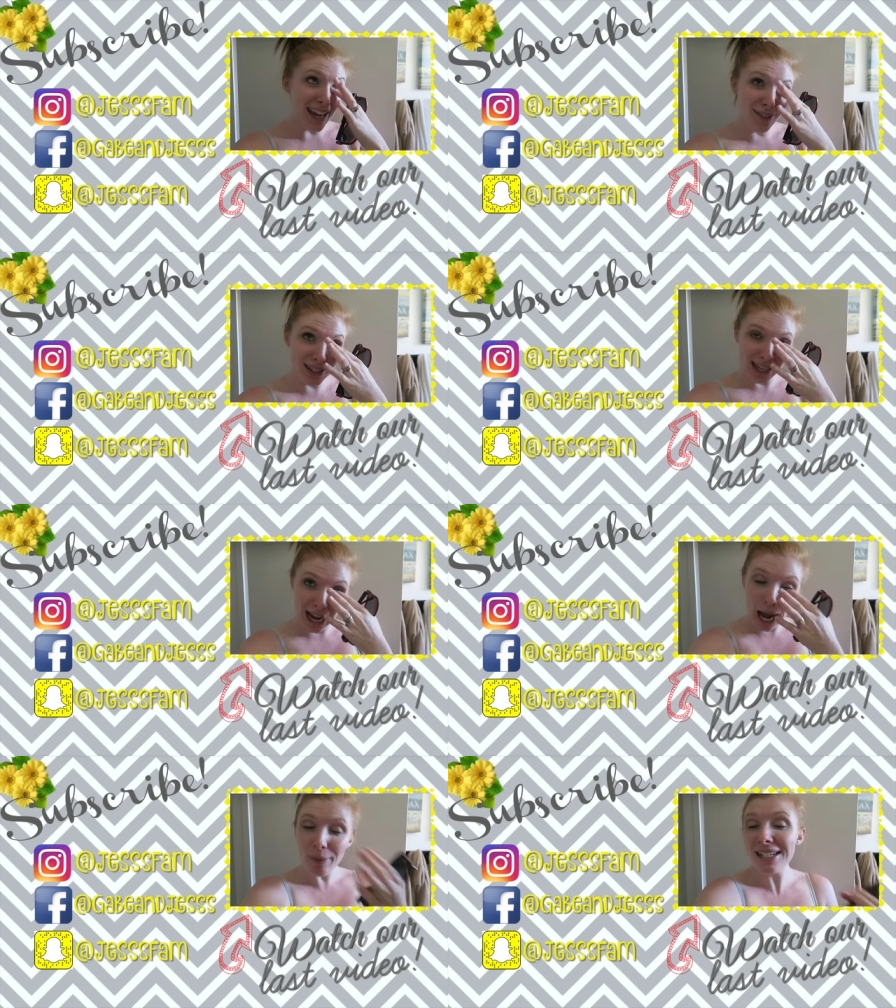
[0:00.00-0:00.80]
He was
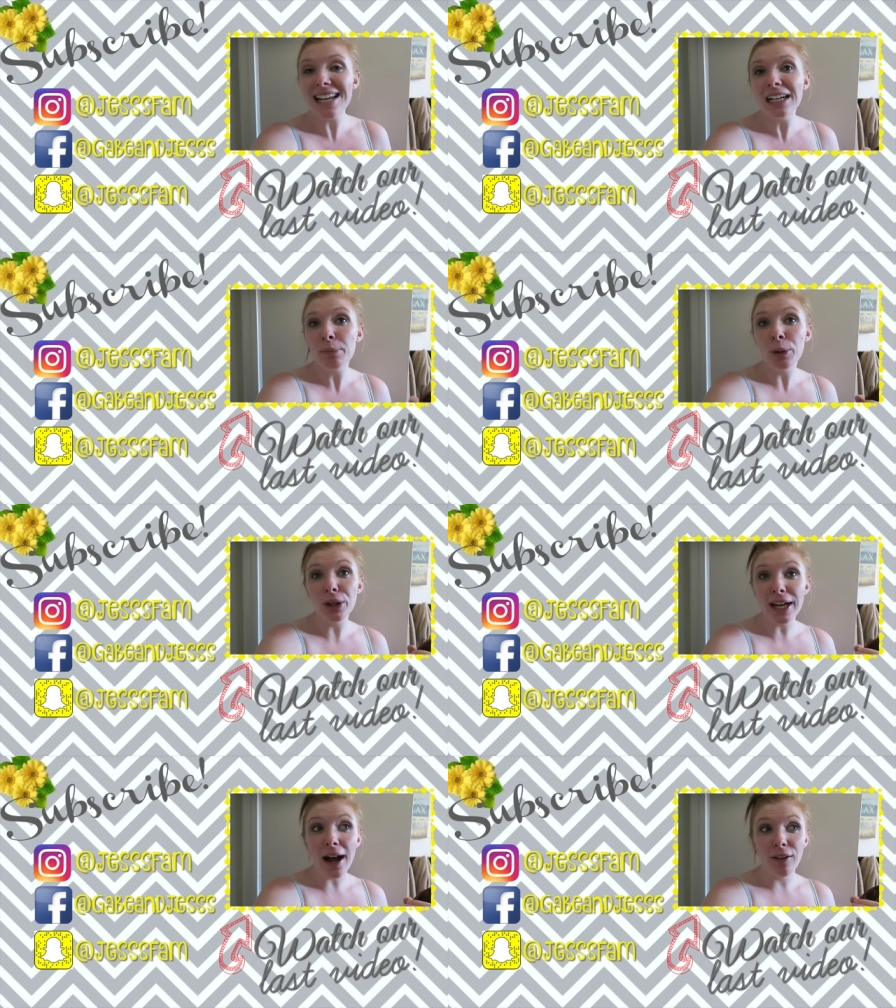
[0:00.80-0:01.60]
like, I went down to
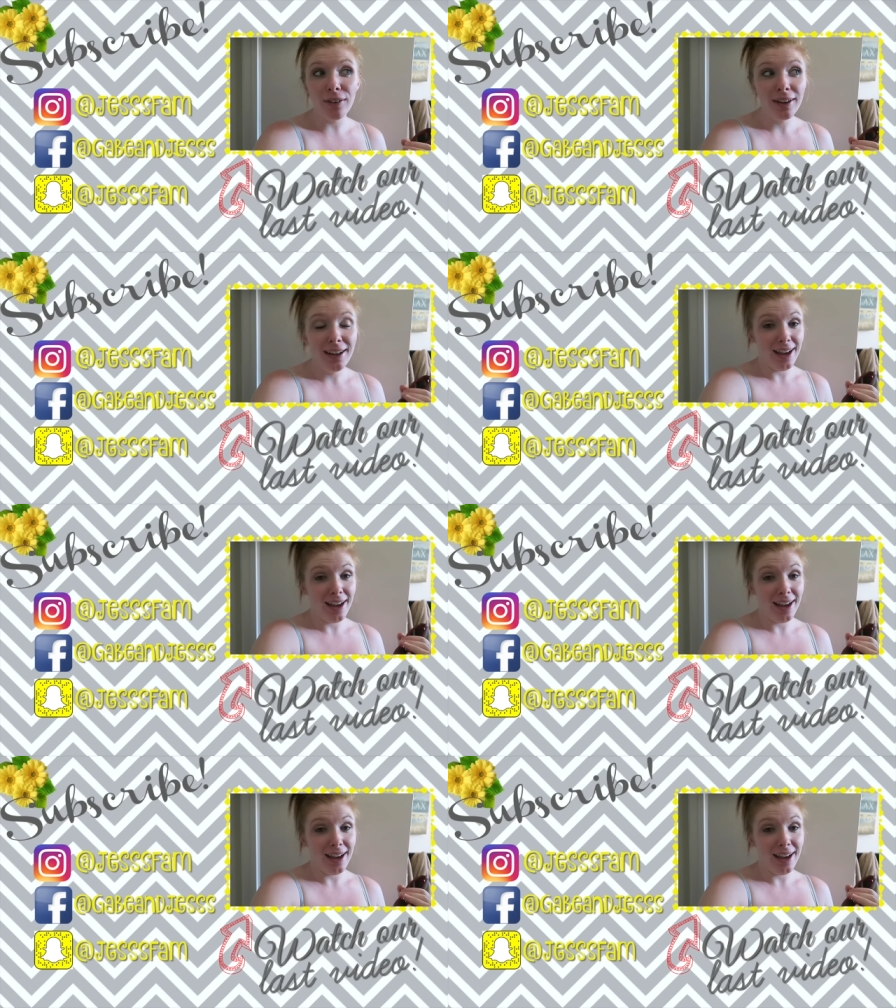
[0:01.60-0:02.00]
pull it out.